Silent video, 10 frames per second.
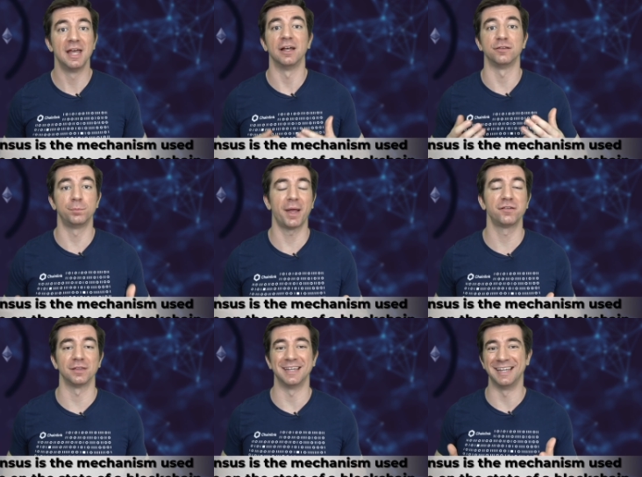
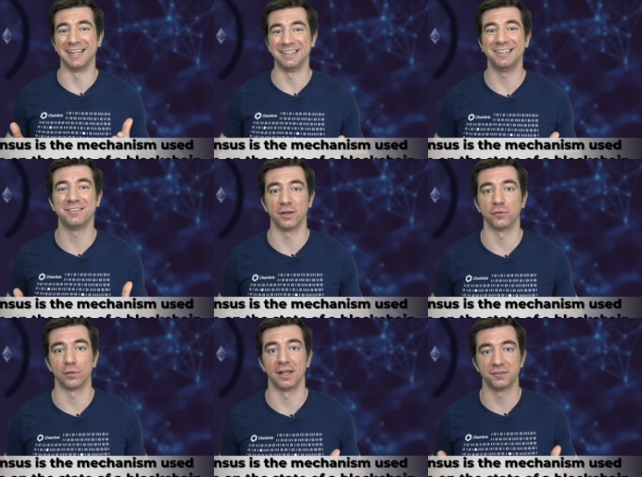especially in a
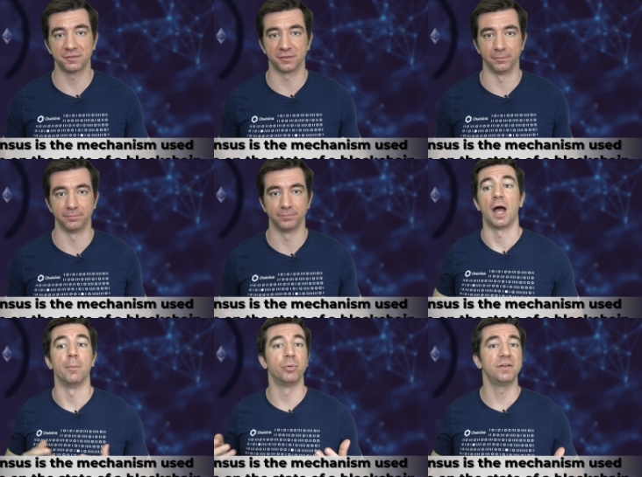decentralized system. I
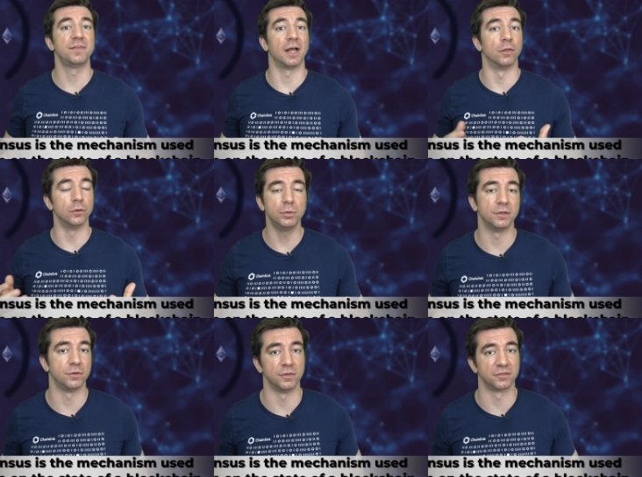briefly alluded
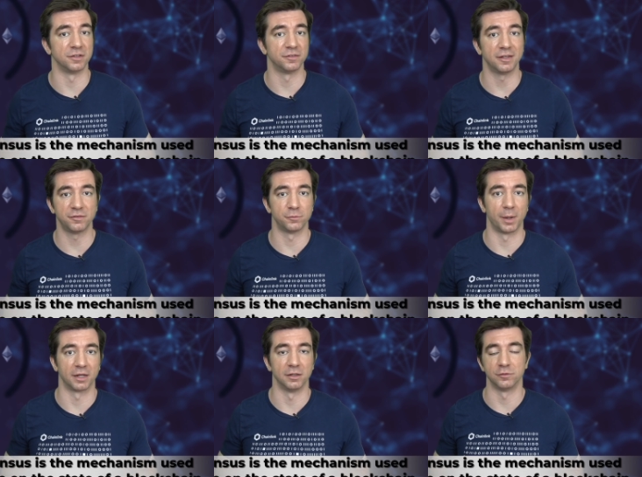to this consensus
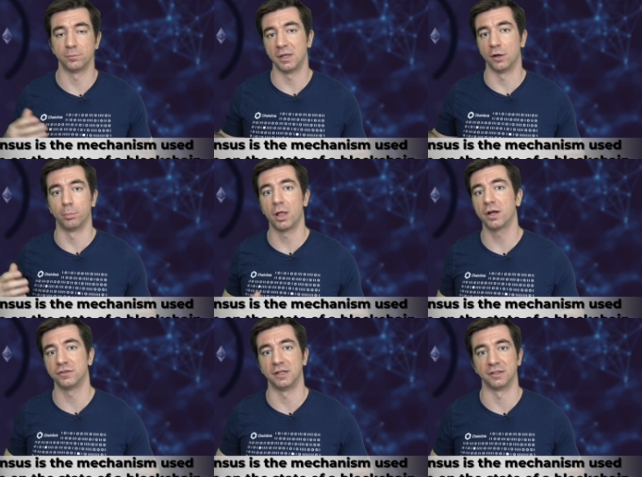mechanism in our
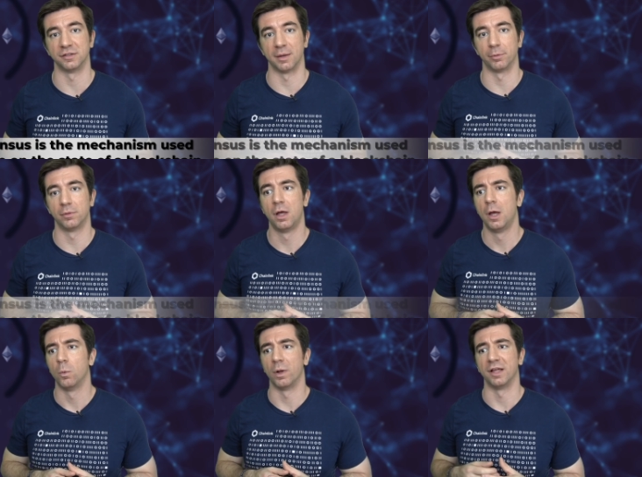blockchain example
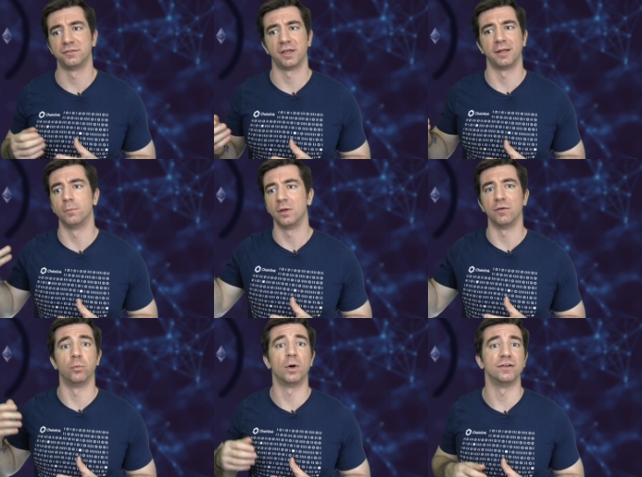when I said if
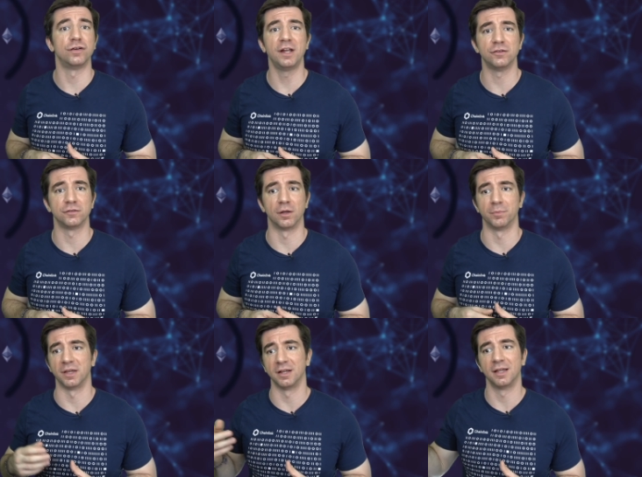one changes
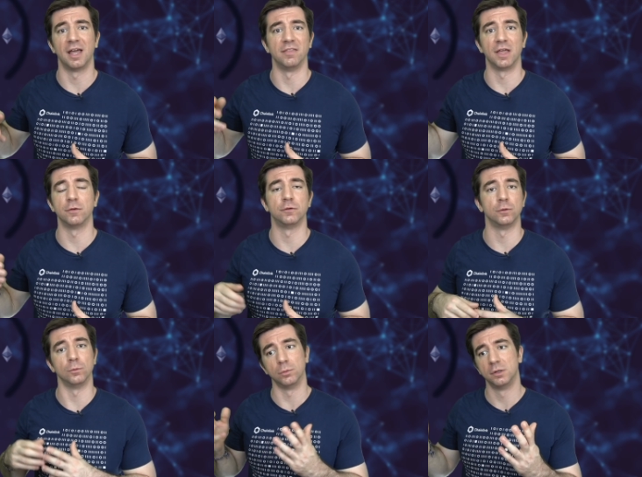something and the other
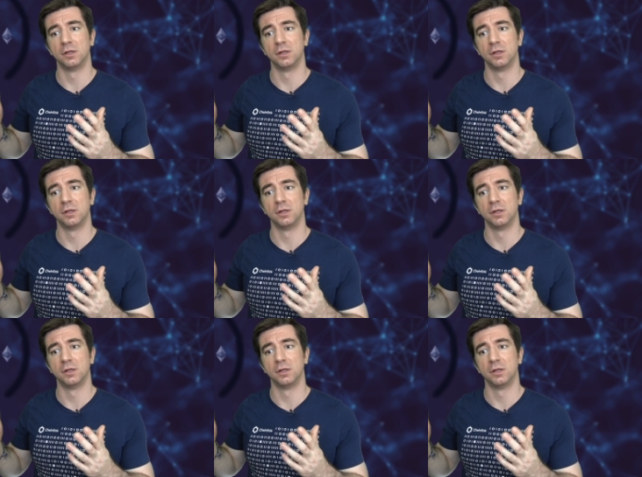two